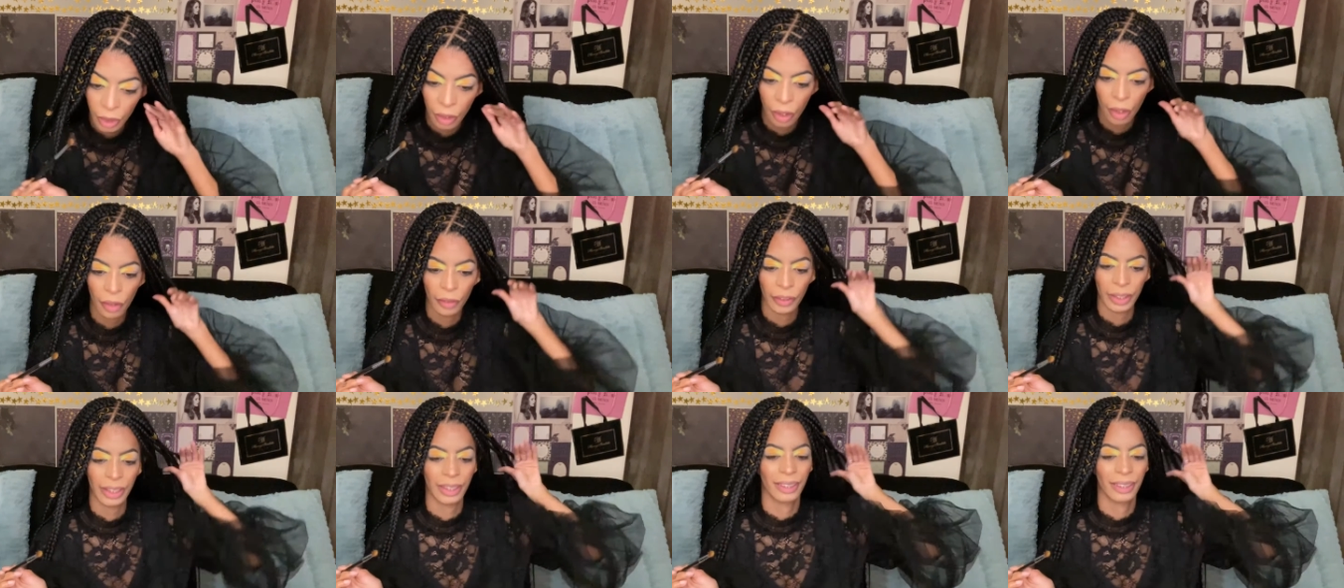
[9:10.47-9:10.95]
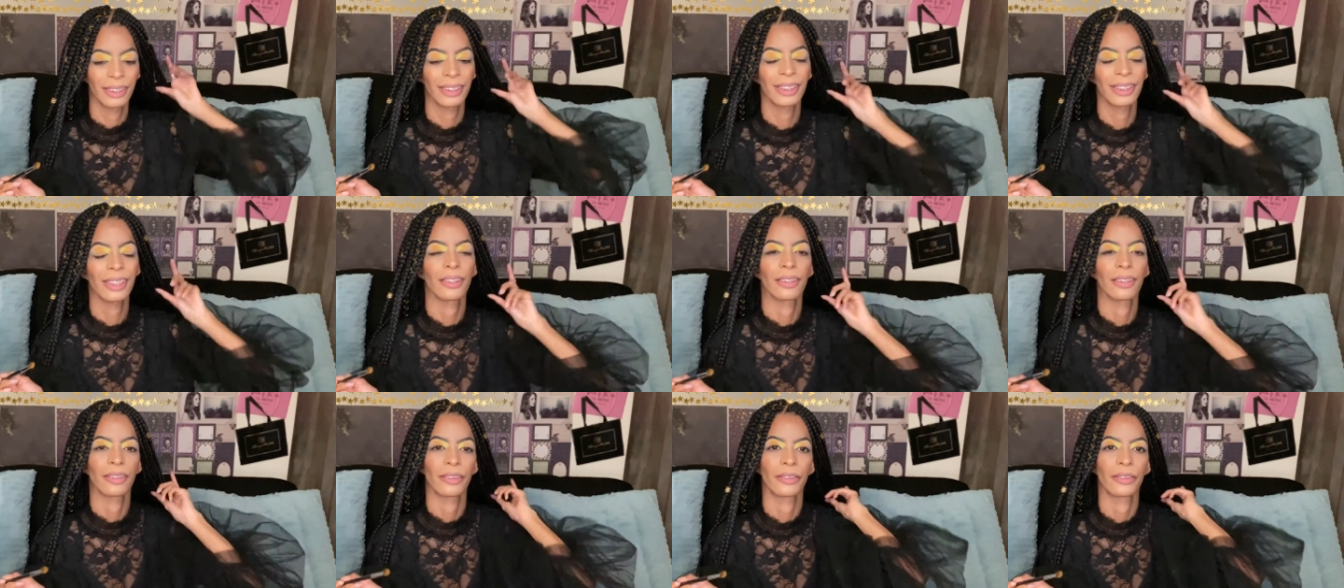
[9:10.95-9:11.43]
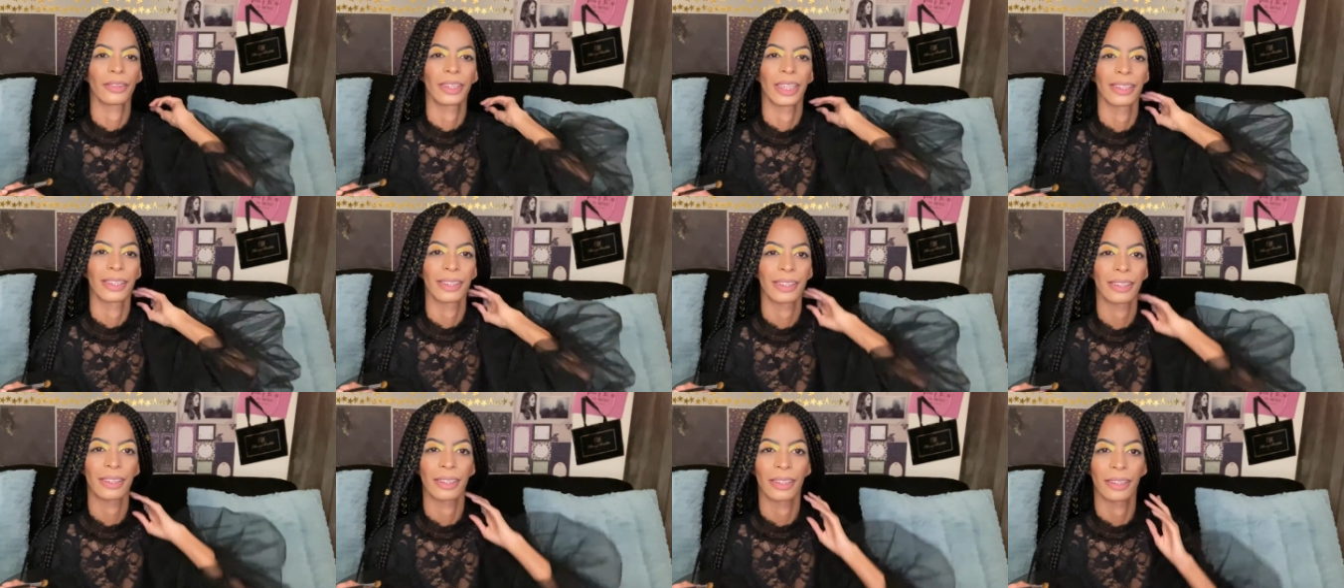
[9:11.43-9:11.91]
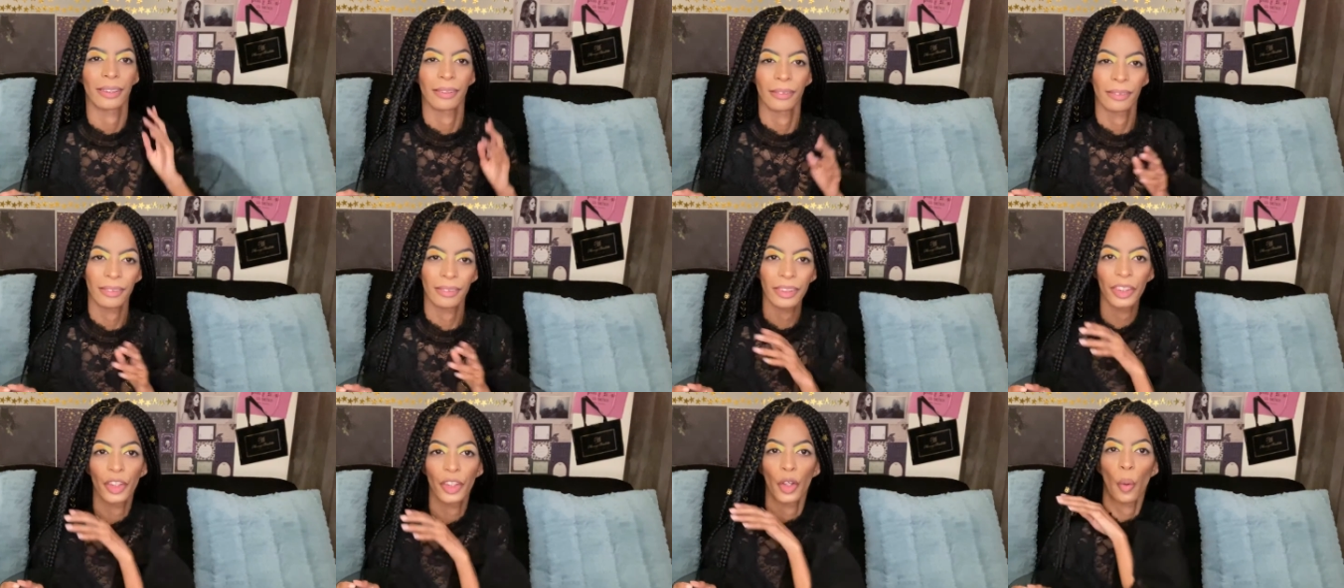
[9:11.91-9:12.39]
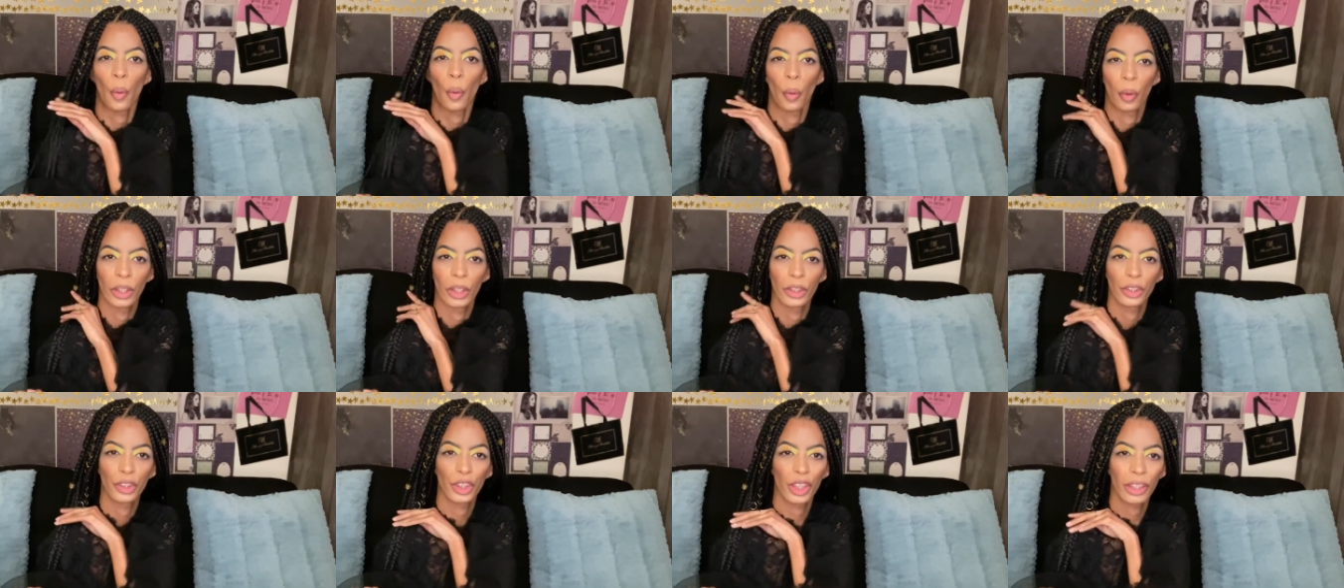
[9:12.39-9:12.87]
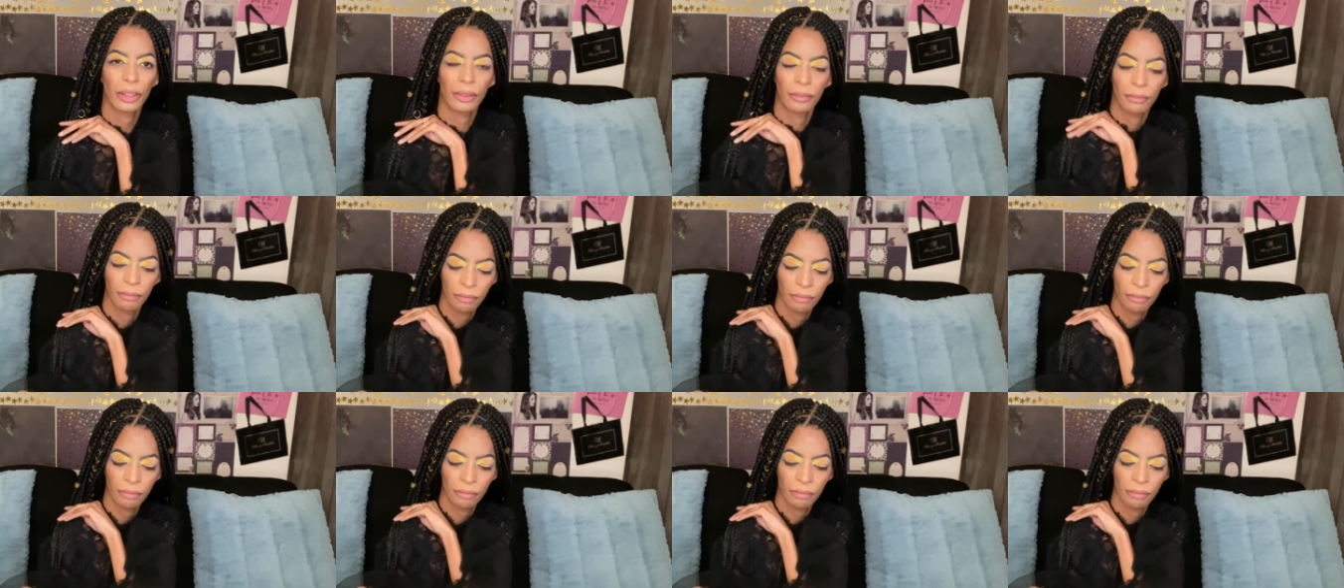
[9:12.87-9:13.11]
Okay, it's a little dusty, the orange.